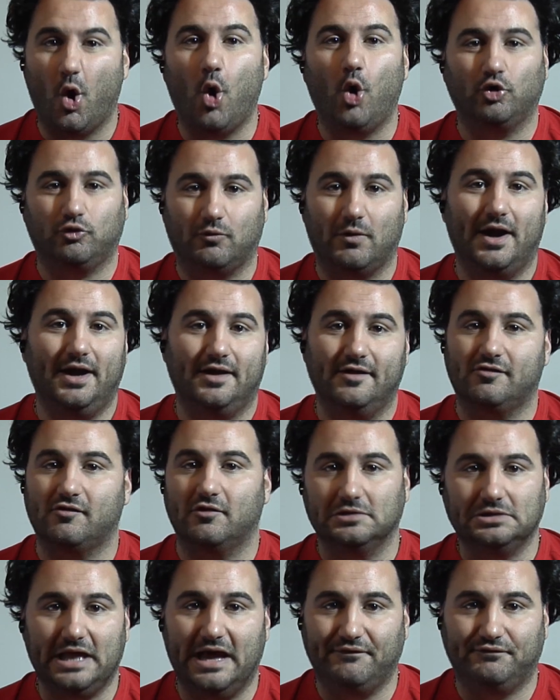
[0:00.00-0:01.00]
Alt-rightist
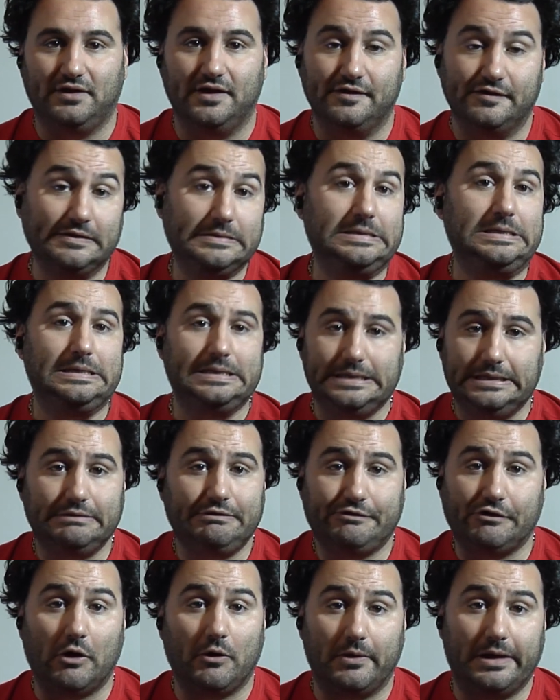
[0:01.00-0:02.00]
or leftist.
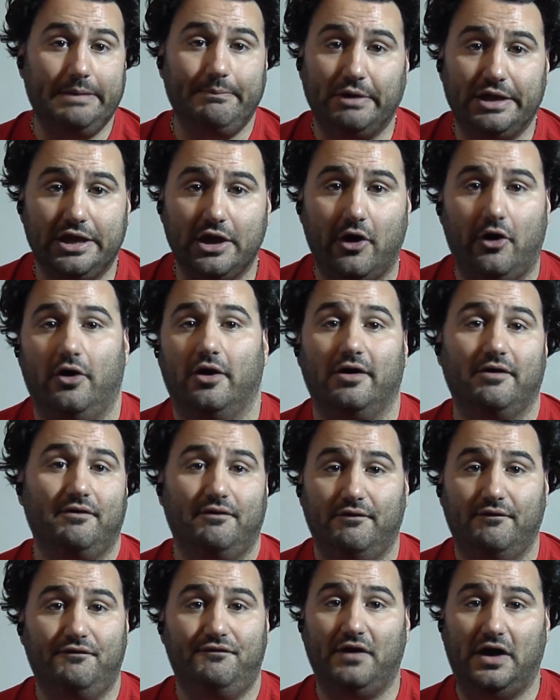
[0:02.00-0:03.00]
Sorry, but you are.
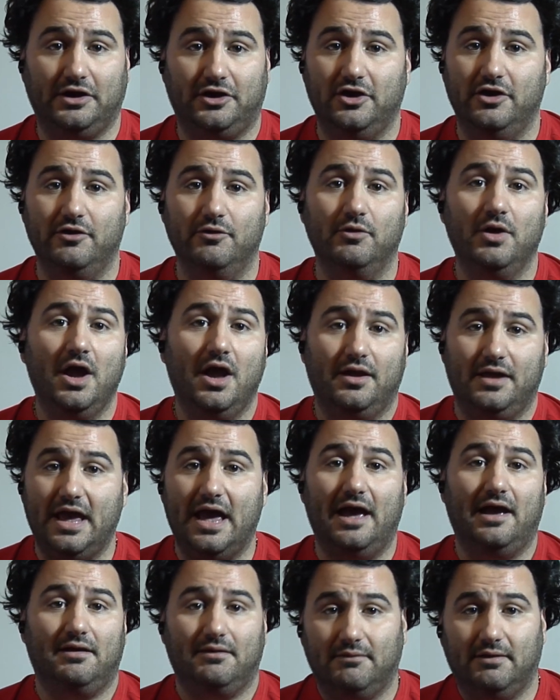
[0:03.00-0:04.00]
Fuck you.
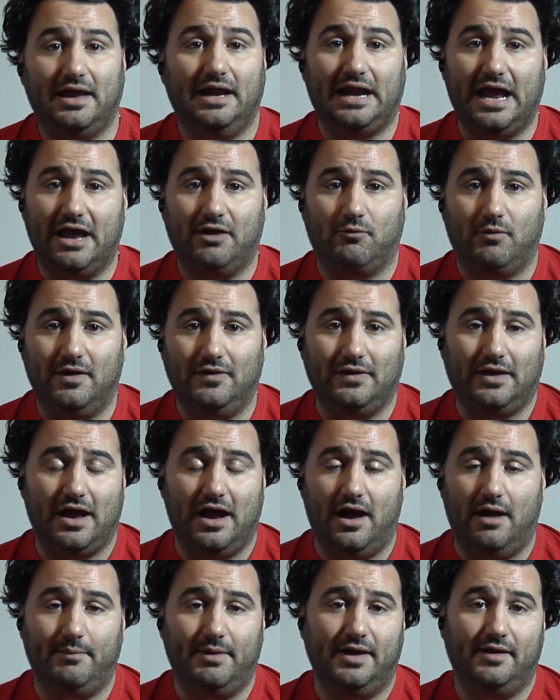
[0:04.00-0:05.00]
Yeah, get angry in the
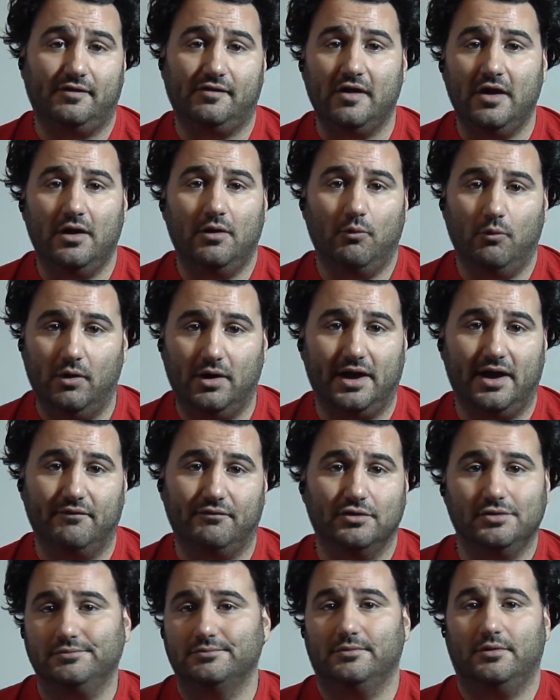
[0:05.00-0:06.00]
comments.
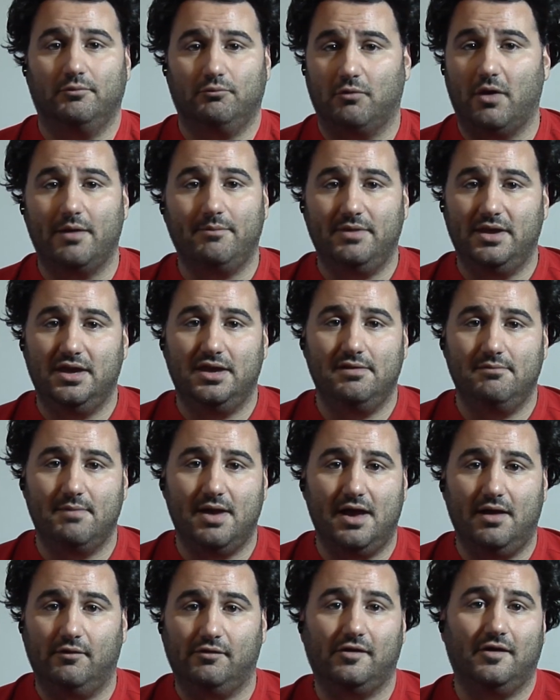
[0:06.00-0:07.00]
Whatever. Write me
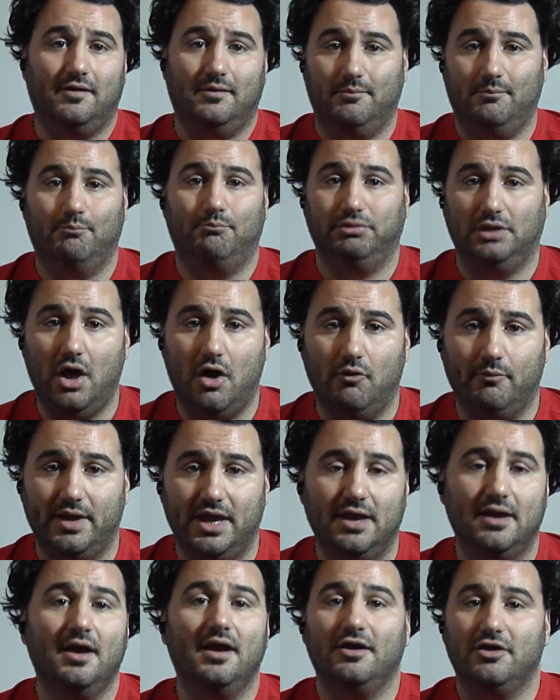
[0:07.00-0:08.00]
emails. Blow
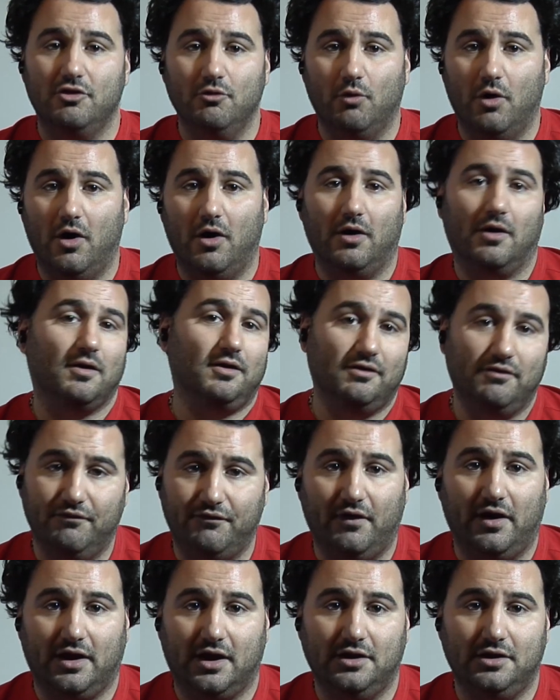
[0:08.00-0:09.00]
me. You are, and you
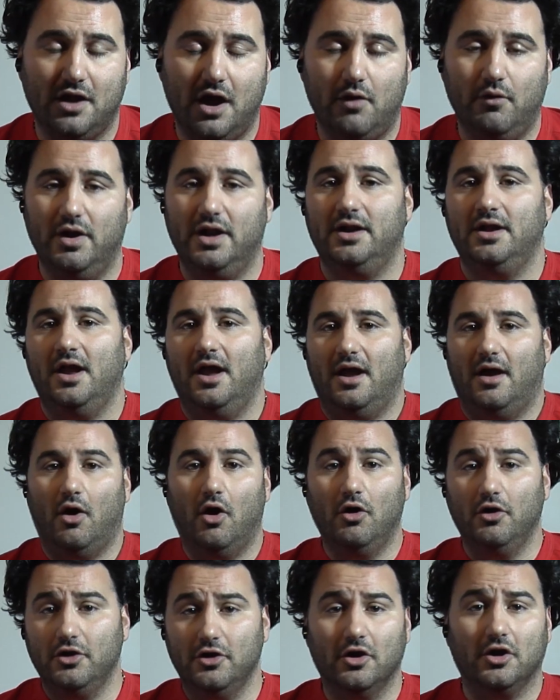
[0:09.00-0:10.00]
fucking know it.
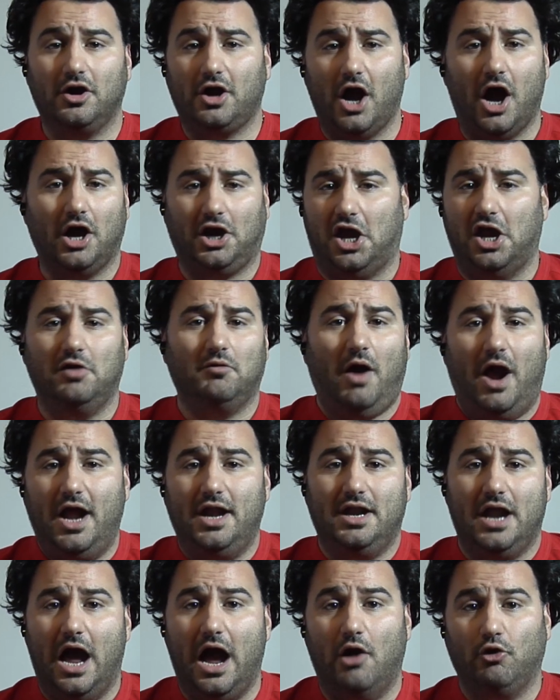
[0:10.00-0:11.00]
Oh, you're cooking
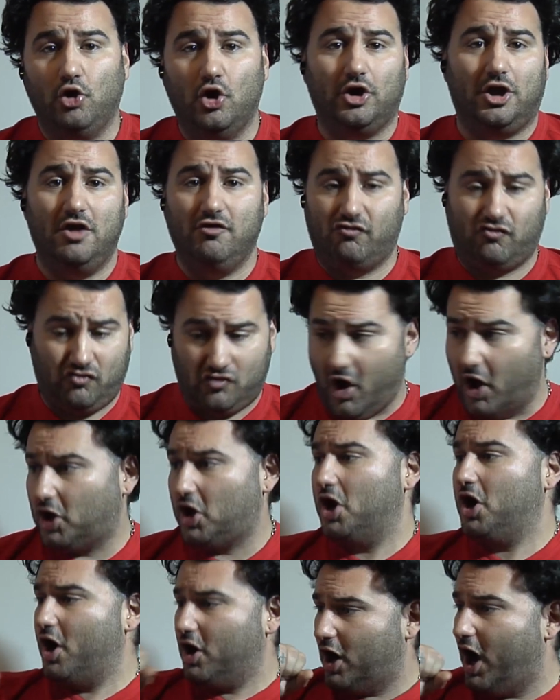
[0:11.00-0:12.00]
right now. Look, he's
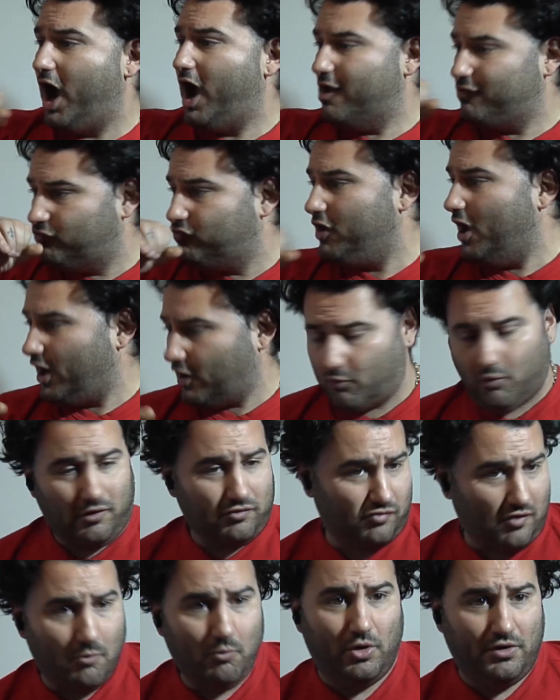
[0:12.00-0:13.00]
sucking a guy's dick while
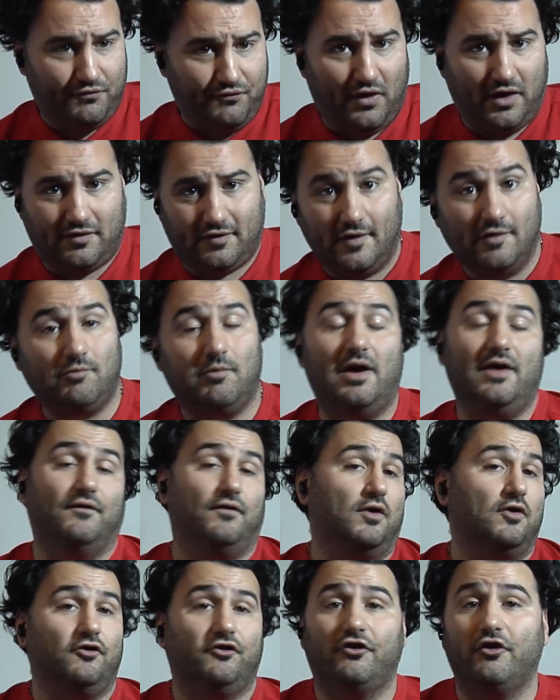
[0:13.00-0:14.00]
someone fucks his wife.
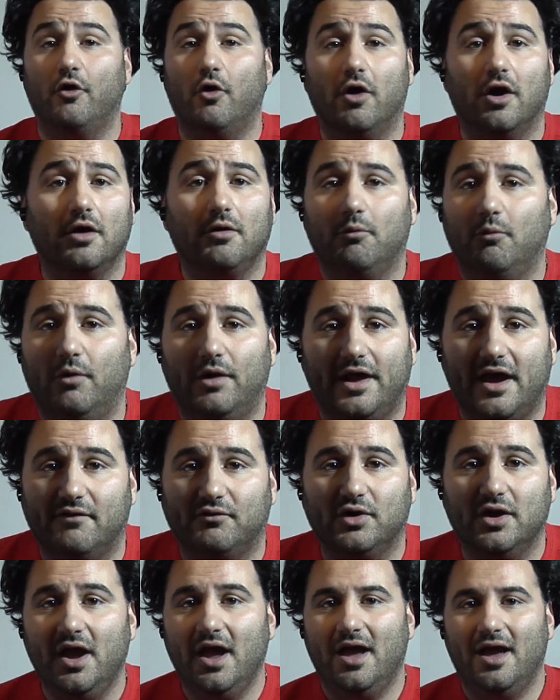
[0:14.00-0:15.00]
Sure,
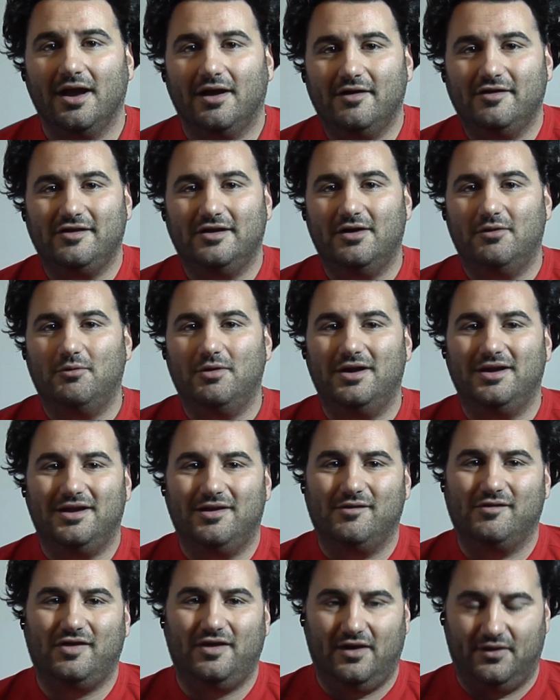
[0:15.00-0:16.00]
whatever. Because you know what?
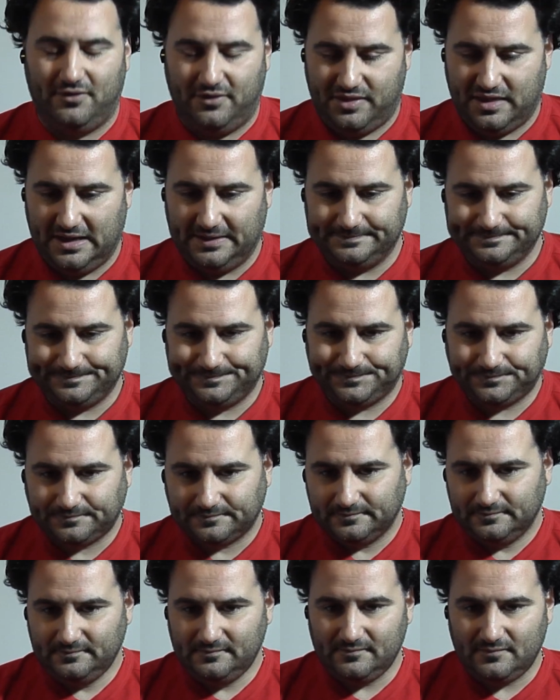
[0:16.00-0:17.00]
Here's the other thing.
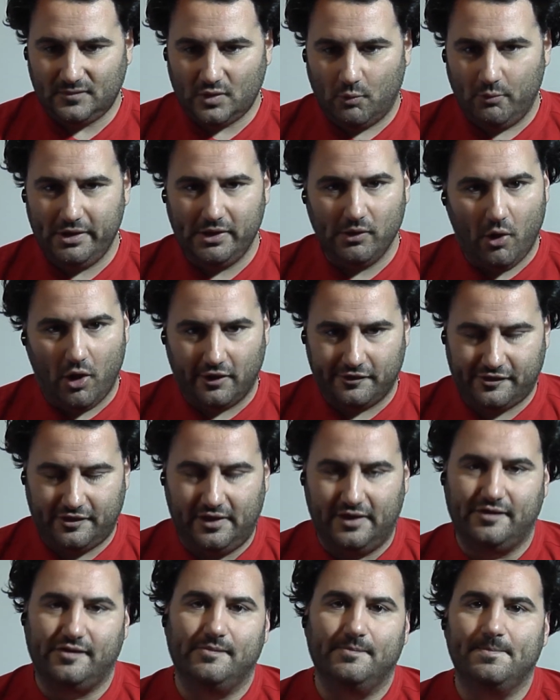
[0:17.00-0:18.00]
We lost
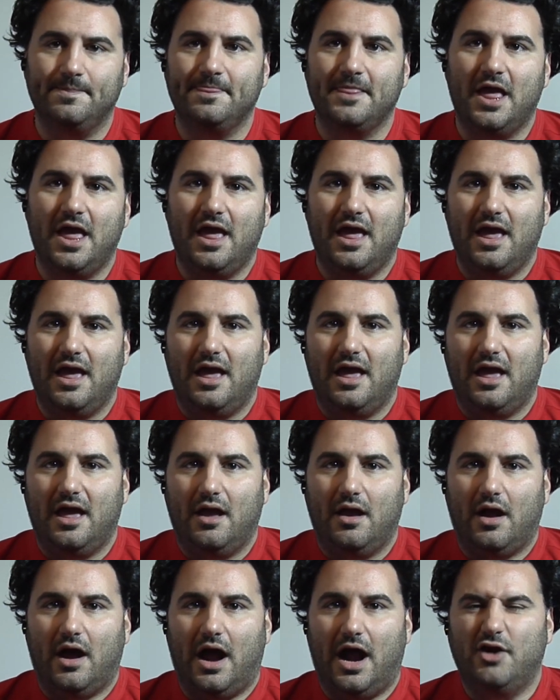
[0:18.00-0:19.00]
this.
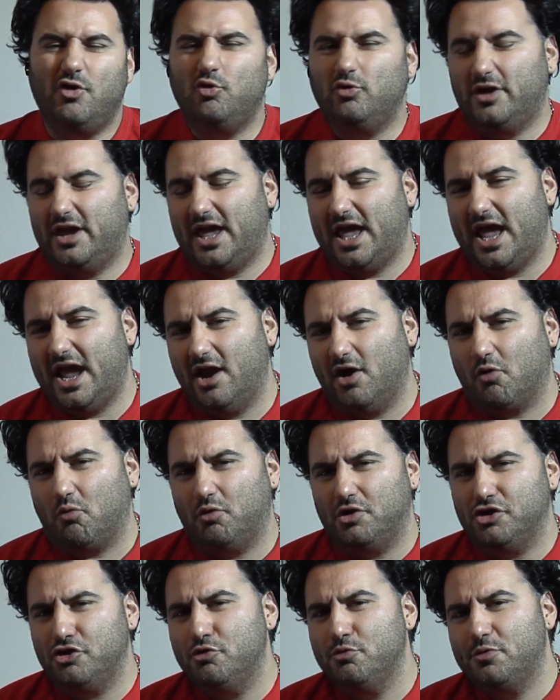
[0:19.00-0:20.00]
I don't care
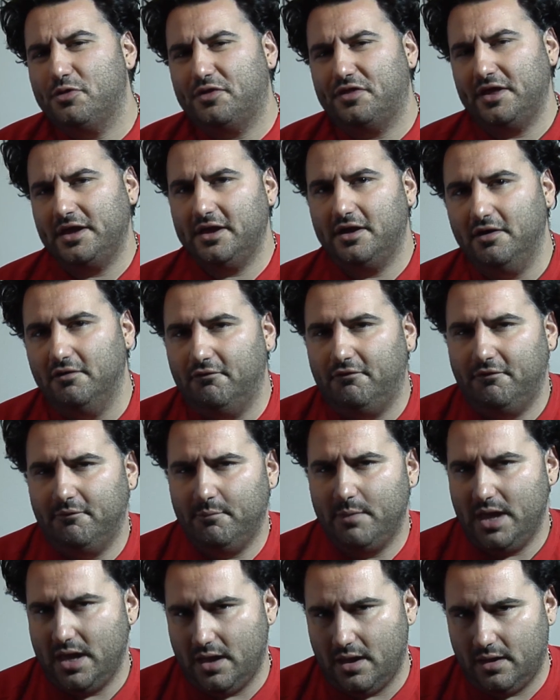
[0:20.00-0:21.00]
what you think of
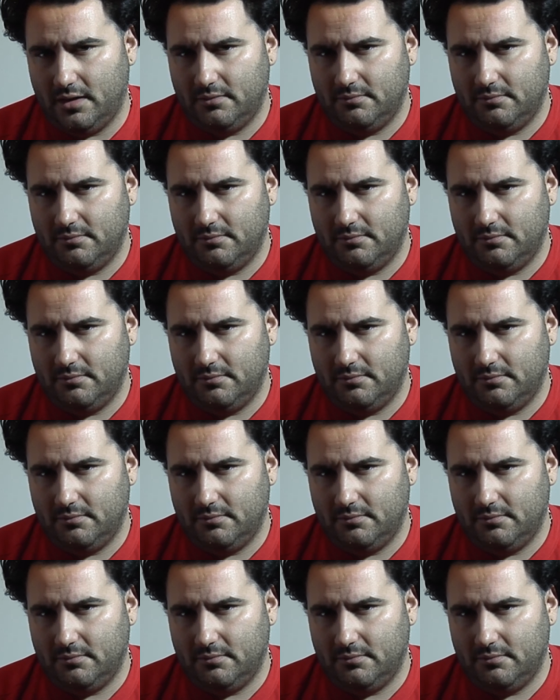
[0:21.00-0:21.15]
me.